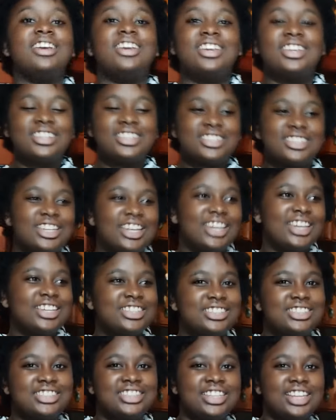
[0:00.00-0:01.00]
It
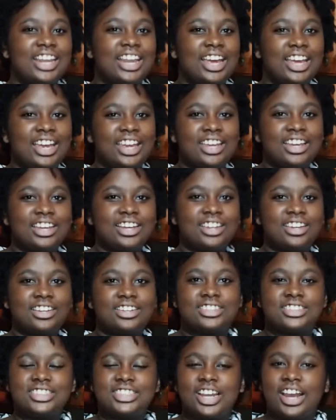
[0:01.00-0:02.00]
tastes like
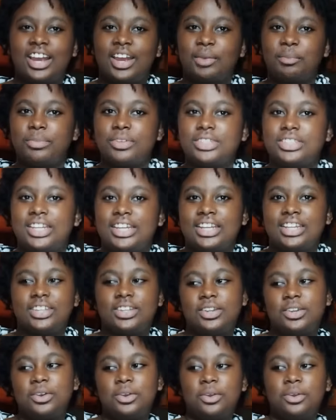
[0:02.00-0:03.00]
jacket
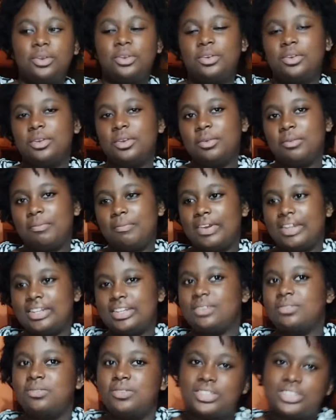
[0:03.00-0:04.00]
potato, but
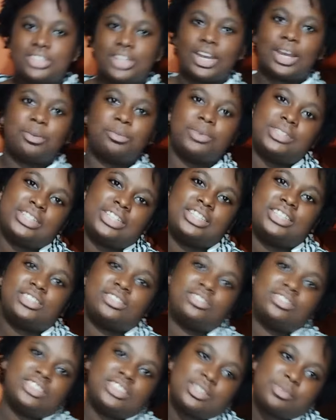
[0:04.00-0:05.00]
if the jacket potato
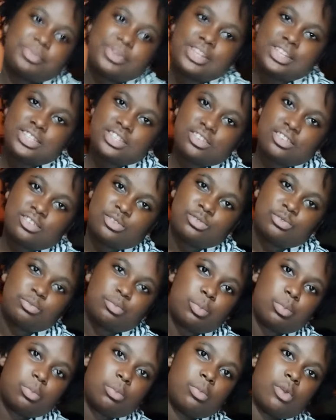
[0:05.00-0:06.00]
was a piece of
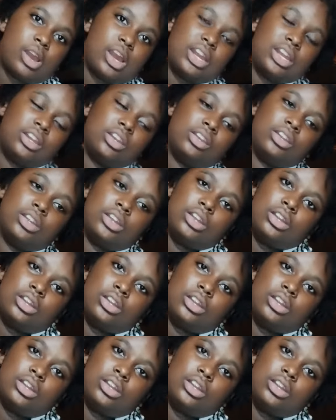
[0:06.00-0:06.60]
bread.